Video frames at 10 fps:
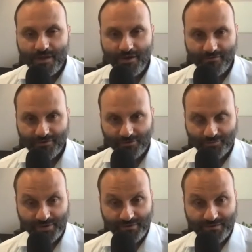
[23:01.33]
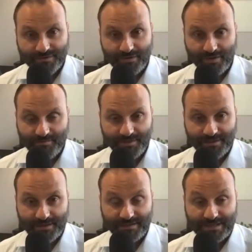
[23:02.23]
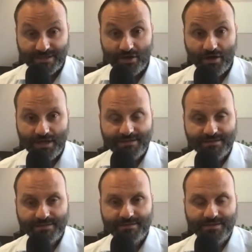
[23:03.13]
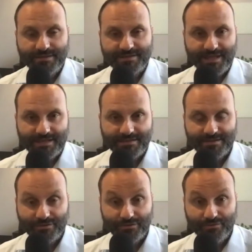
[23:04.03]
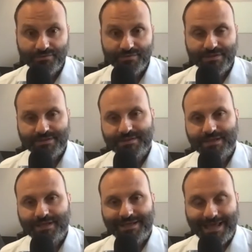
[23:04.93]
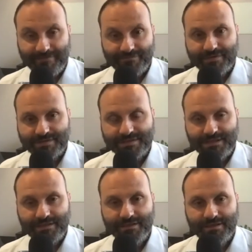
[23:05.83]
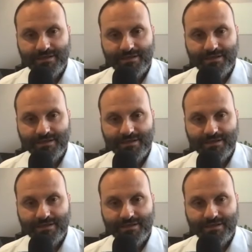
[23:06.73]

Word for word: over a long period of time it, that's heightened it, it, starts to lose its efficacy